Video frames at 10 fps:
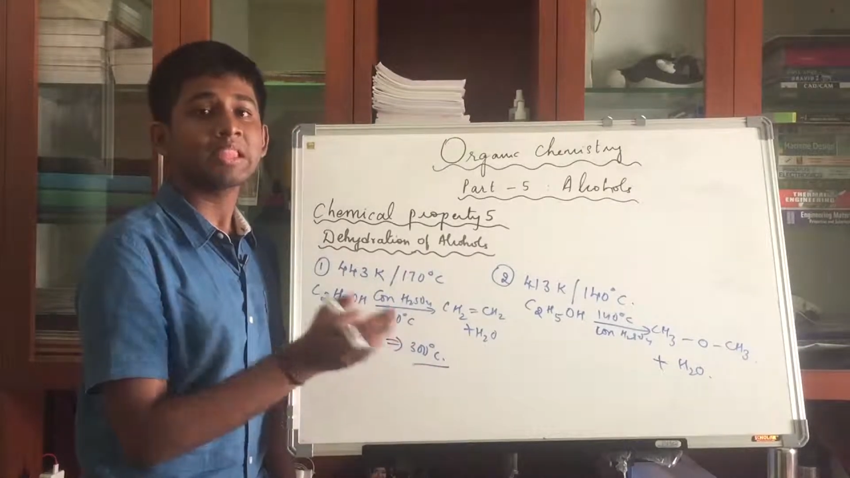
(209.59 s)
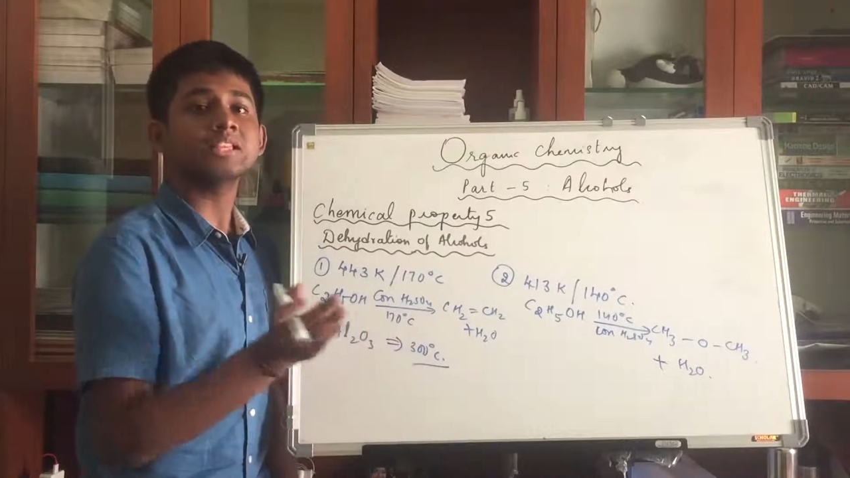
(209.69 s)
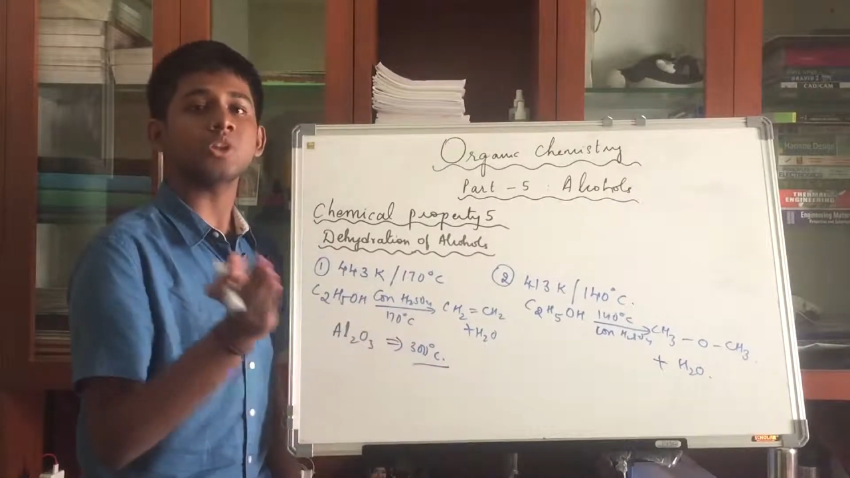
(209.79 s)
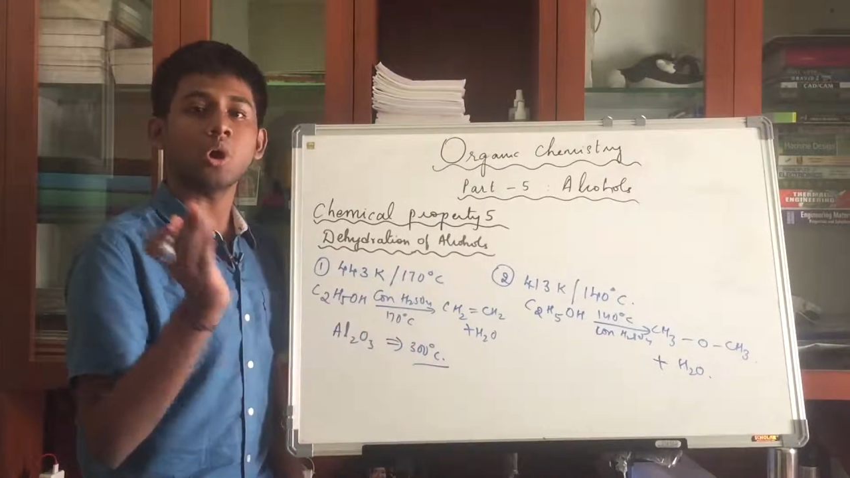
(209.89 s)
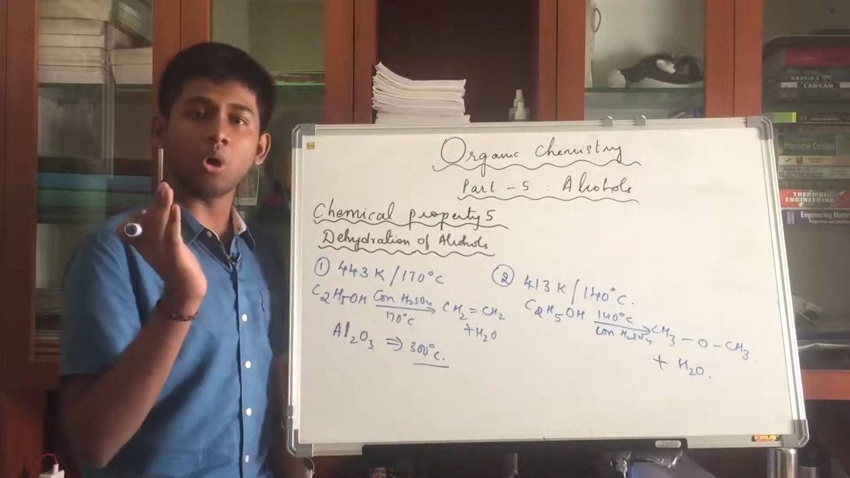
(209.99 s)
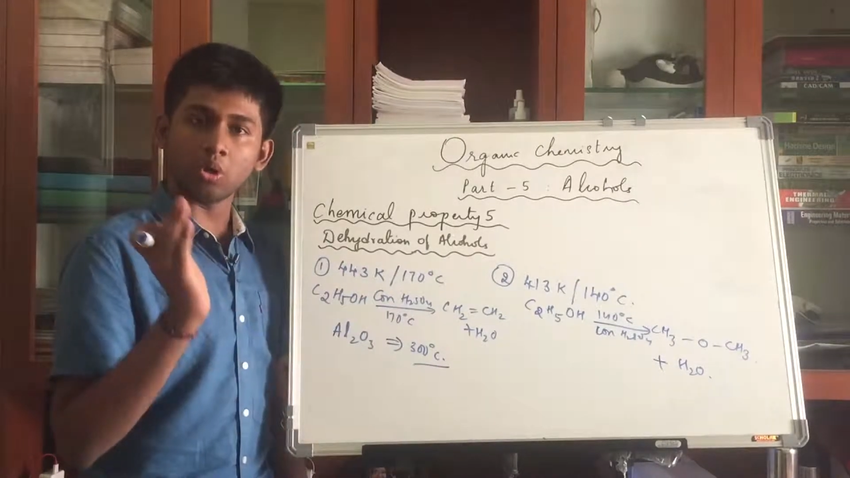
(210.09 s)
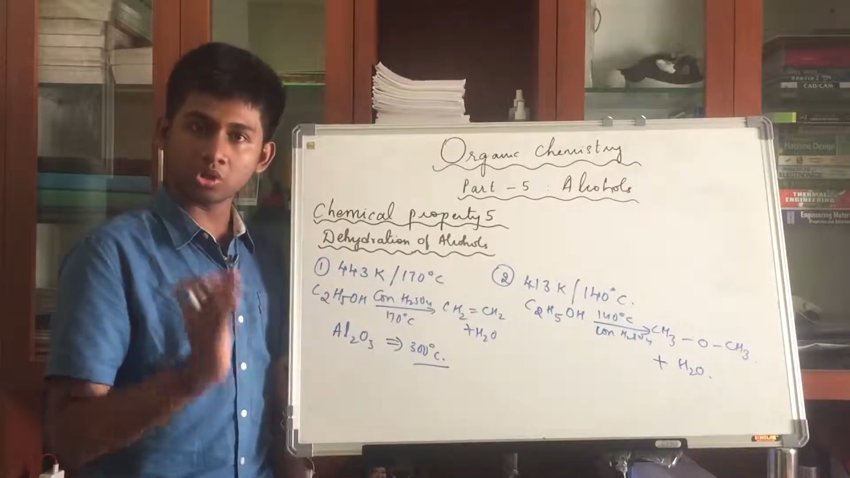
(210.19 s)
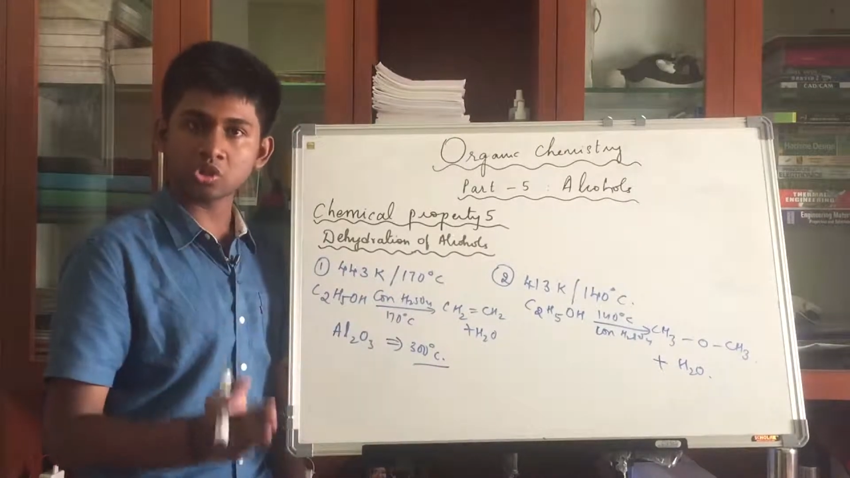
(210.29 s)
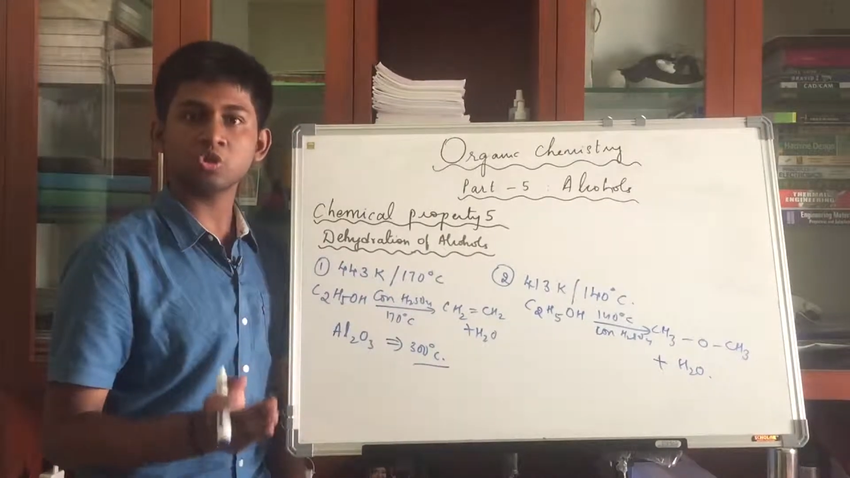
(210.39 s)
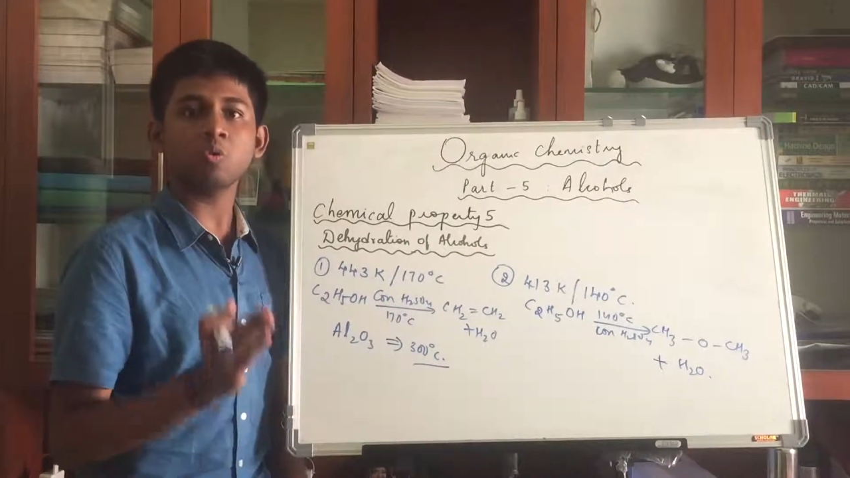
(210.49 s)
is
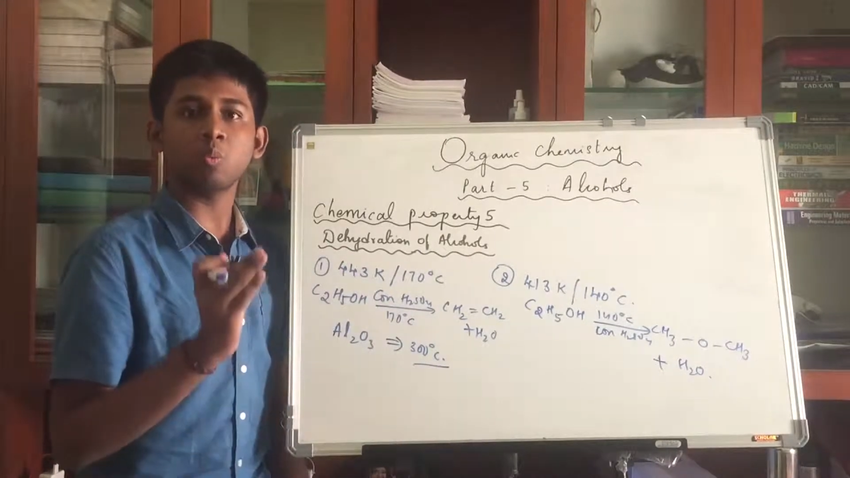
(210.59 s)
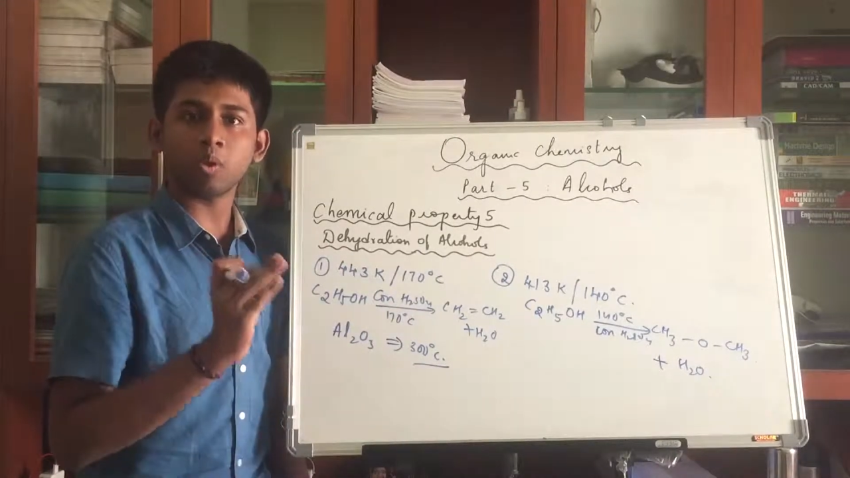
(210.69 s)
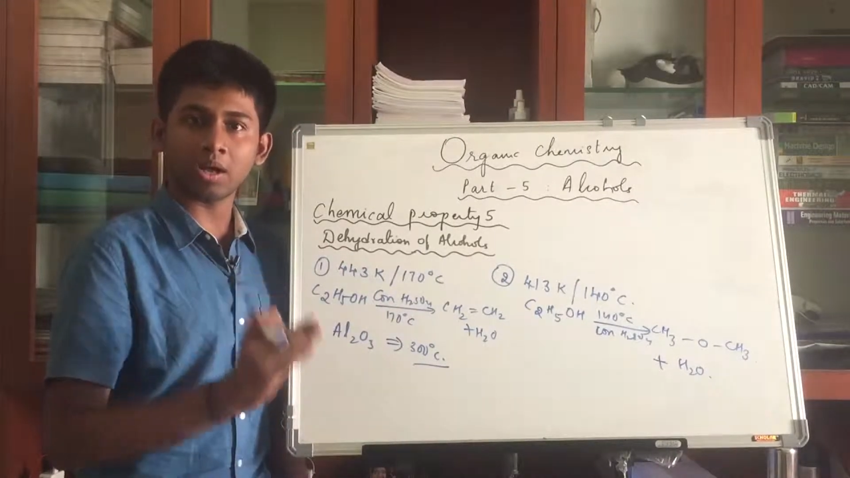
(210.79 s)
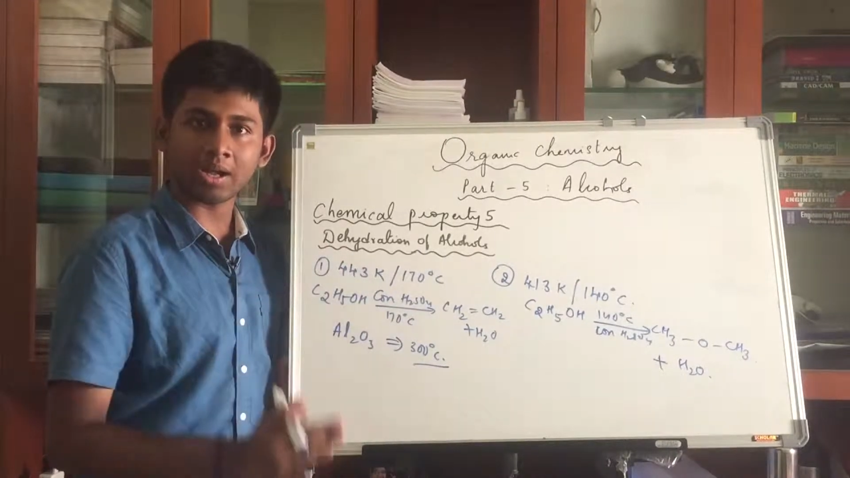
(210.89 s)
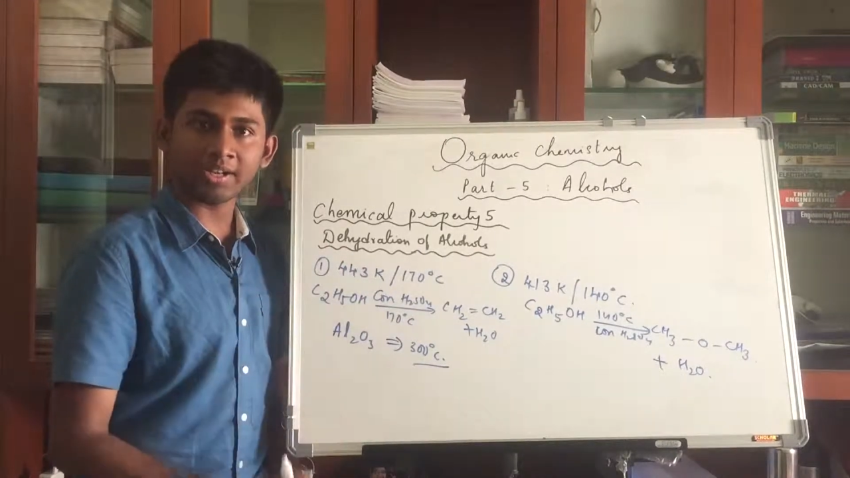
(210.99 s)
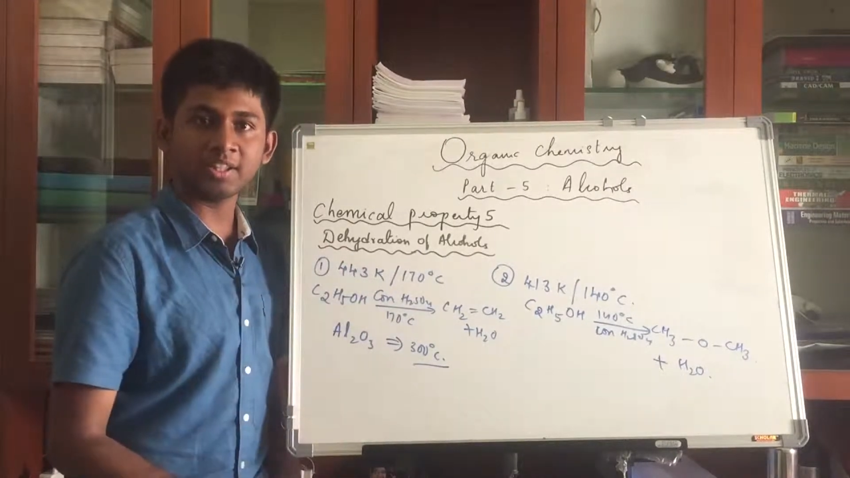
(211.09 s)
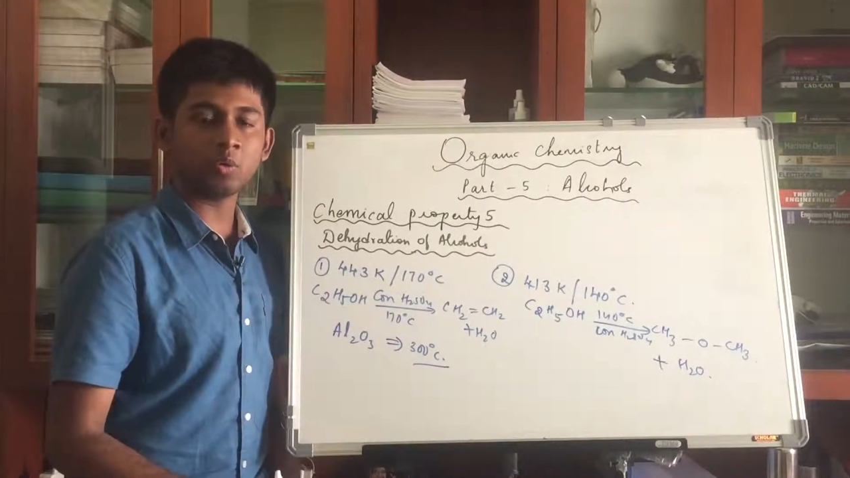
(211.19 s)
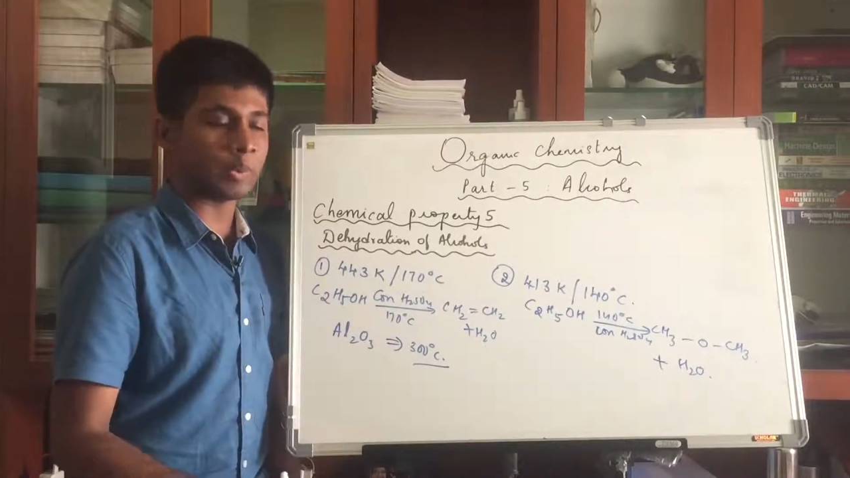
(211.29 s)
also another